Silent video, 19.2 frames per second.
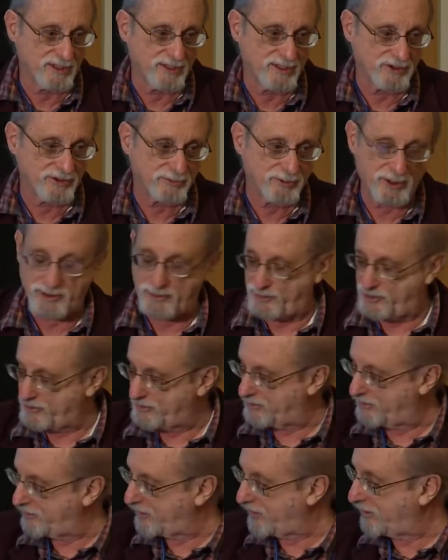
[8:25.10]
experiment,
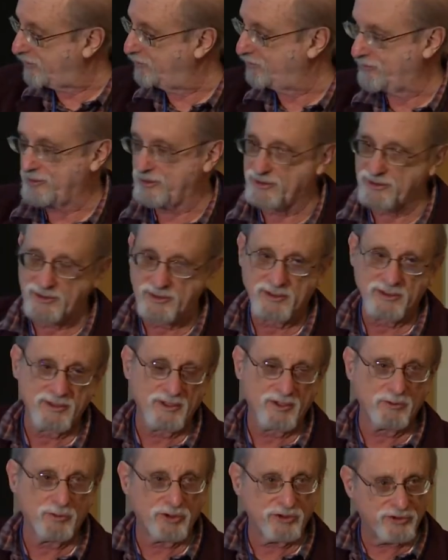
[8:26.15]
okay?
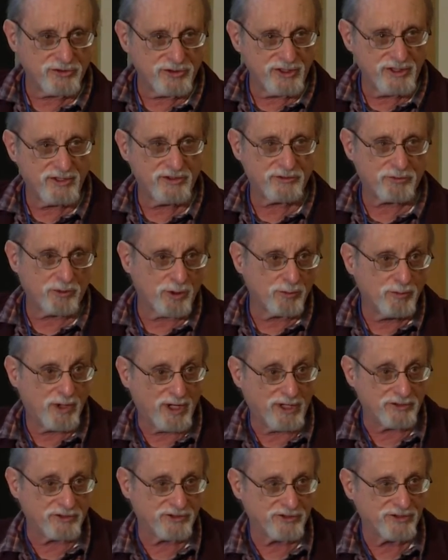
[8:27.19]
Which is
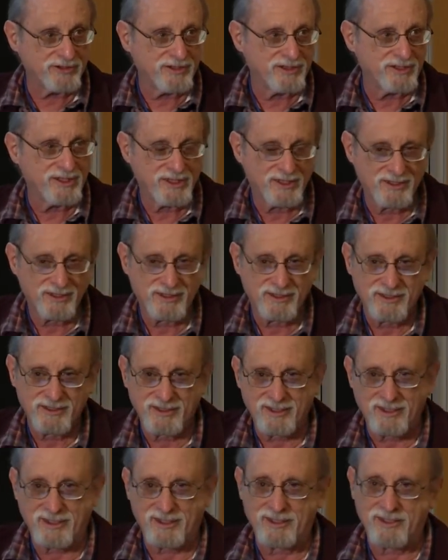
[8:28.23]
robust.
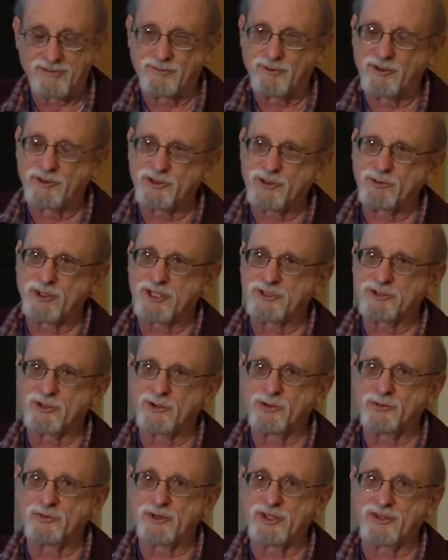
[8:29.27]
Somebody
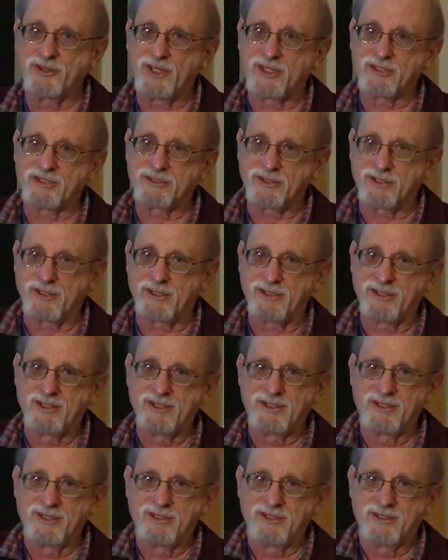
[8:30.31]
told me that
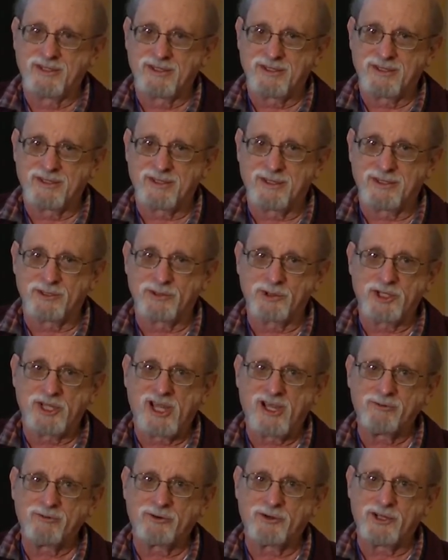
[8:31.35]
Luis
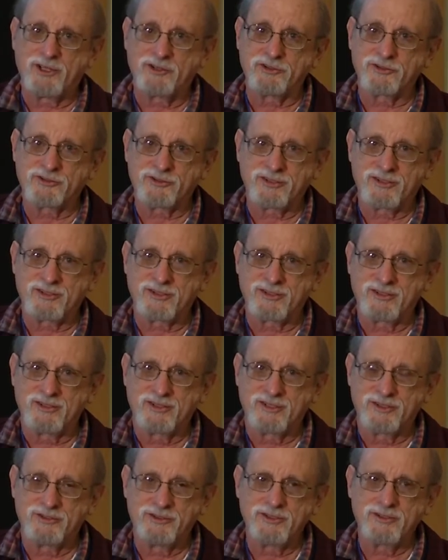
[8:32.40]
Alvarez
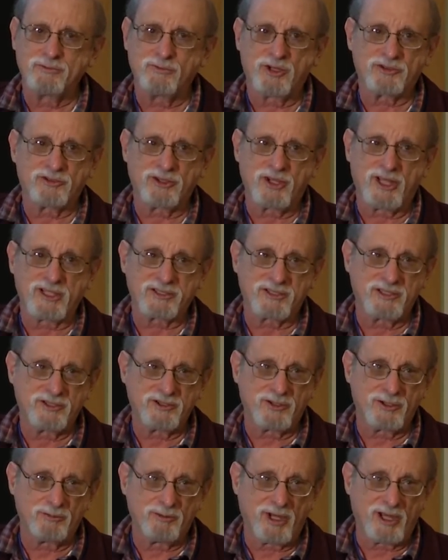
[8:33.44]
didn't much like to
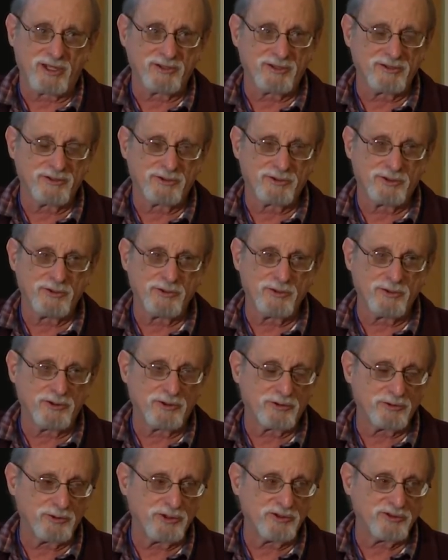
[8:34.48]
hear about 2
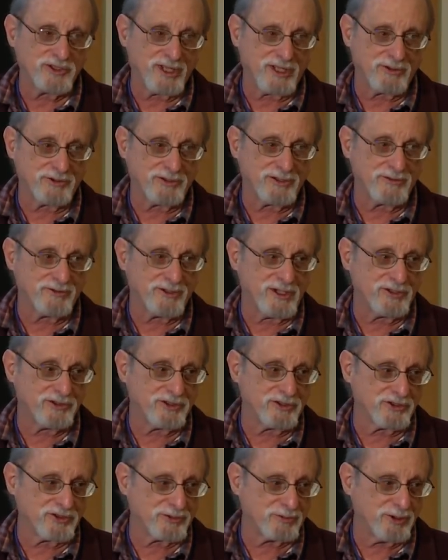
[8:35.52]
and 3 standard
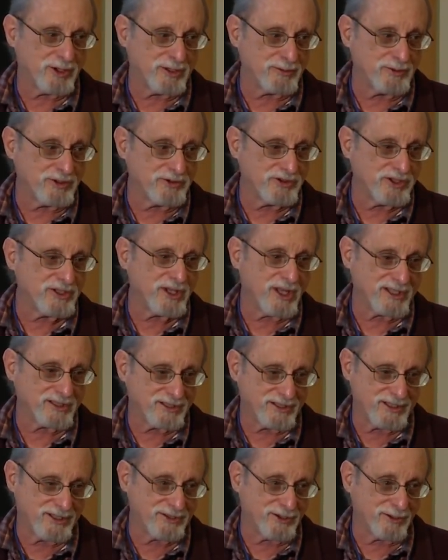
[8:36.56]
deviation experiments. He liked
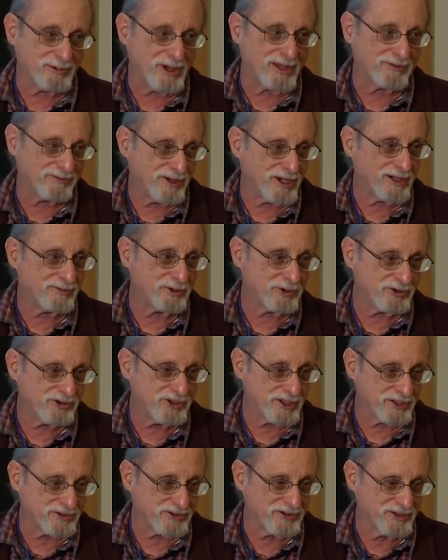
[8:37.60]
to hear about 5 or
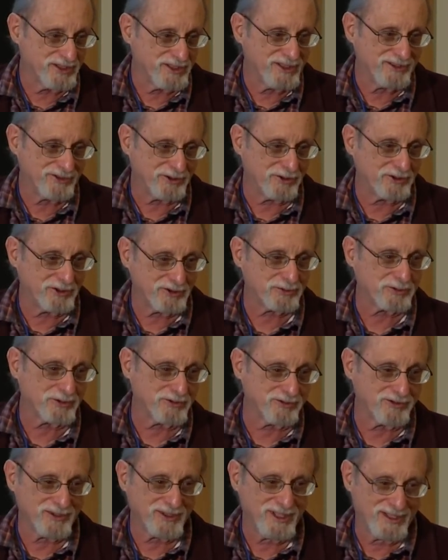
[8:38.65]
6. So
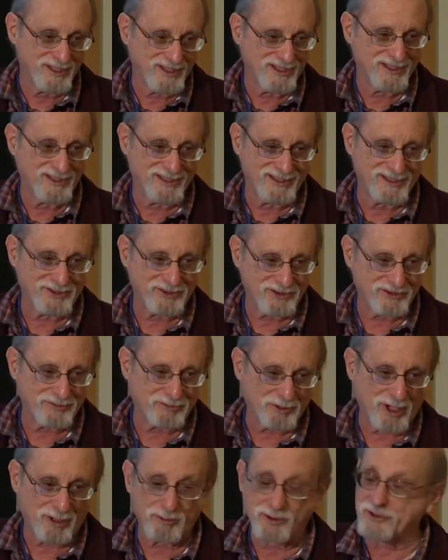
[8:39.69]
this
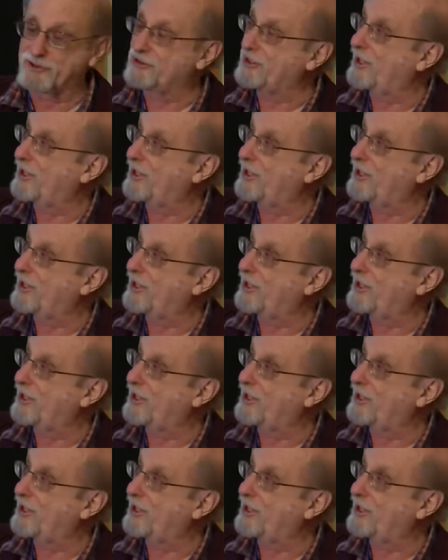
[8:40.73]
probably